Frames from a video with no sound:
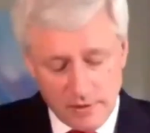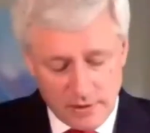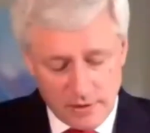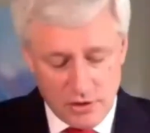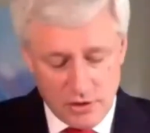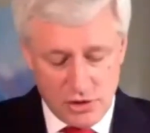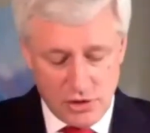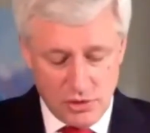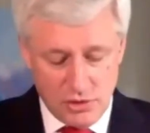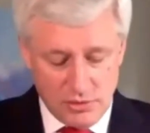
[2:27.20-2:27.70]
to
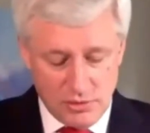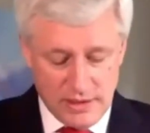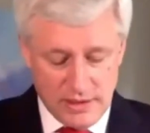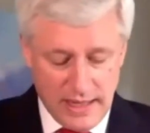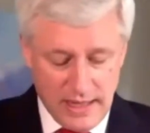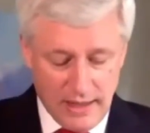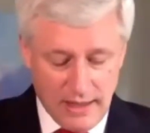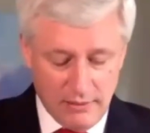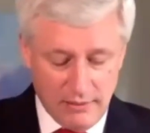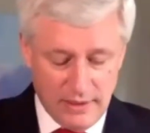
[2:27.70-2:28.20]
shoot
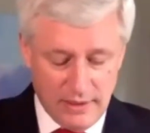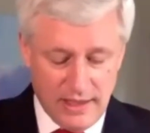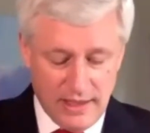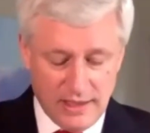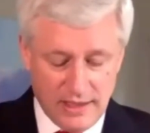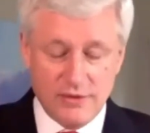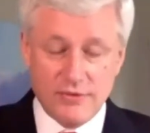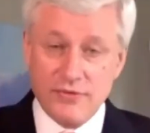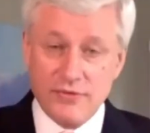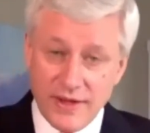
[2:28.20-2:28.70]
down a
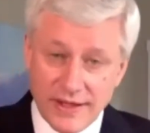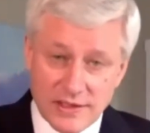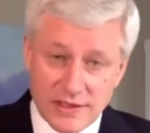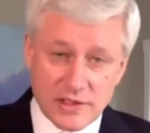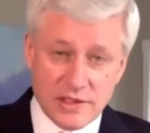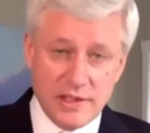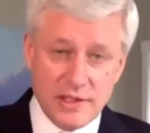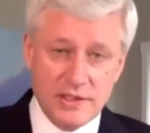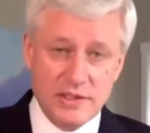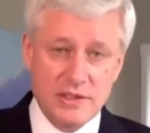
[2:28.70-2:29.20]

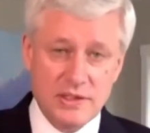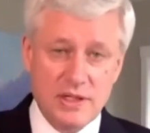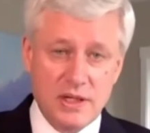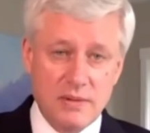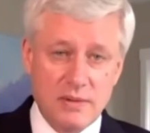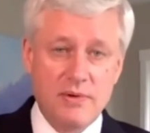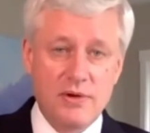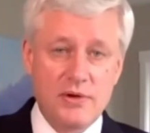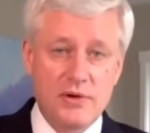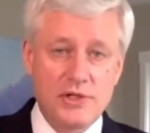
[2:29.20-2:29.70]
defenseless
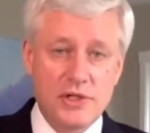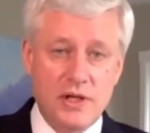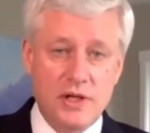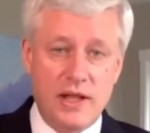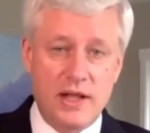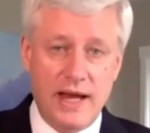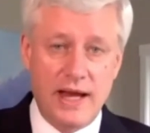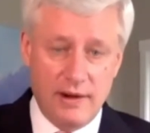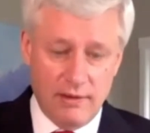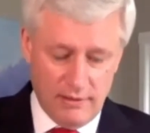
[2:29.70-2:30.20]
commercial
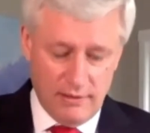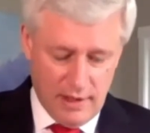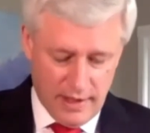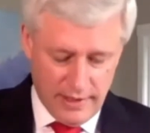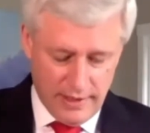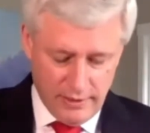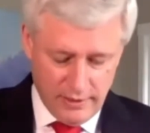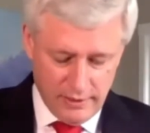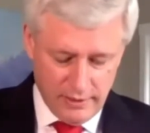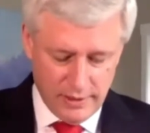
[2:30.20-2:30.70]

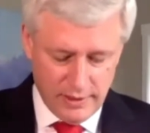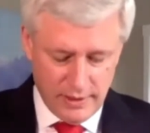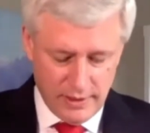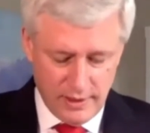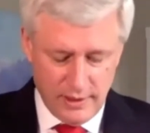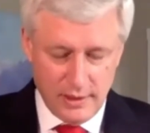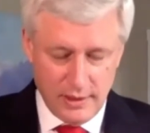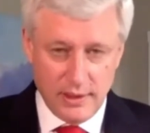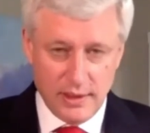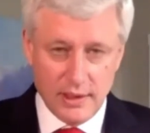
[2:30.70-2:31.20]
airliner,
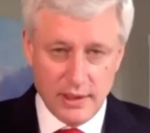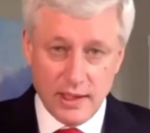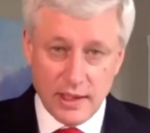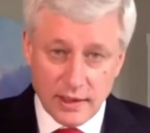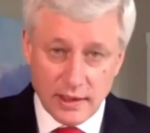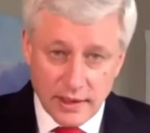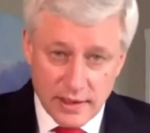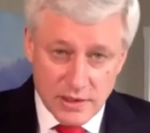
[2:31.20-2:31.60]
killing